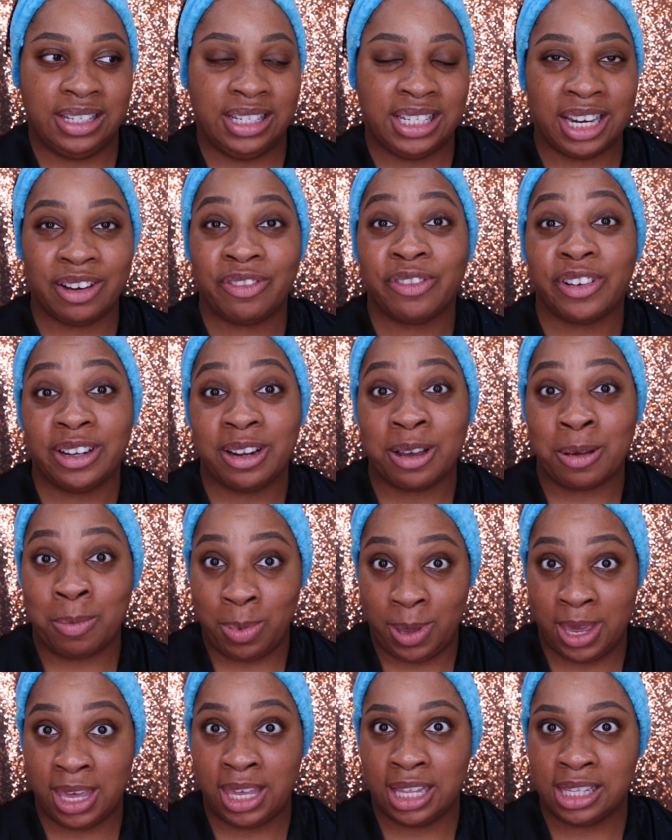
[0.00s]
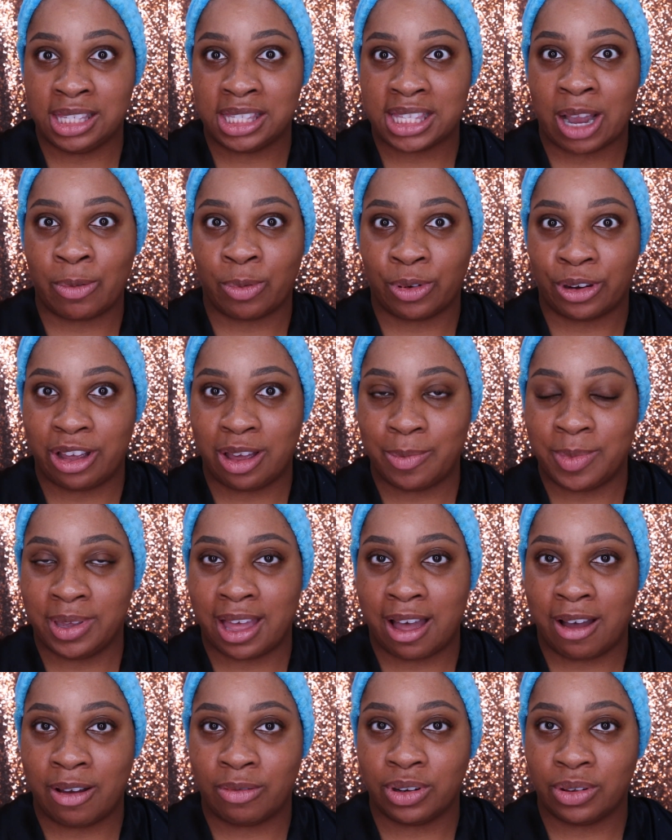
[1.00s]
different opinions that were coming
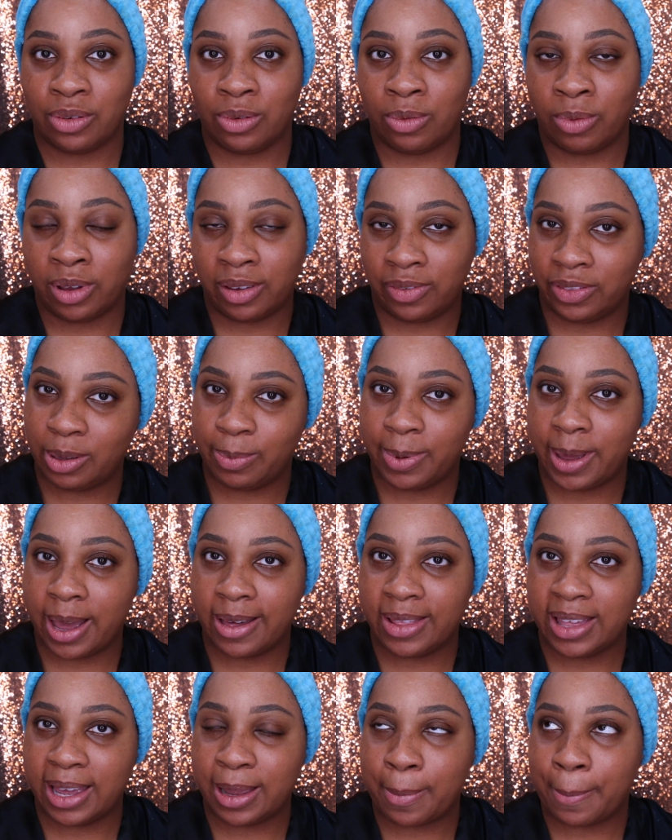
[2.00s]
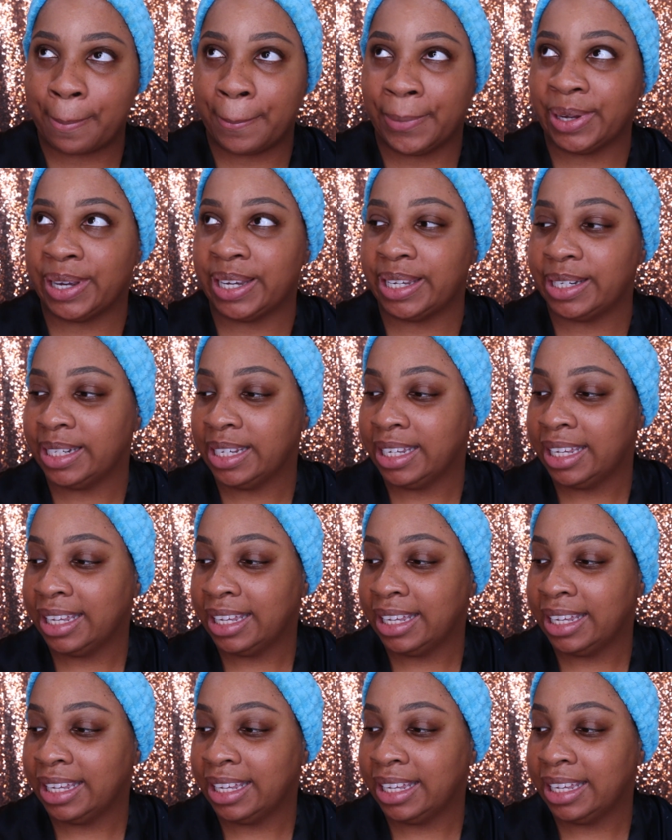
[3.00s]
out with the palette, but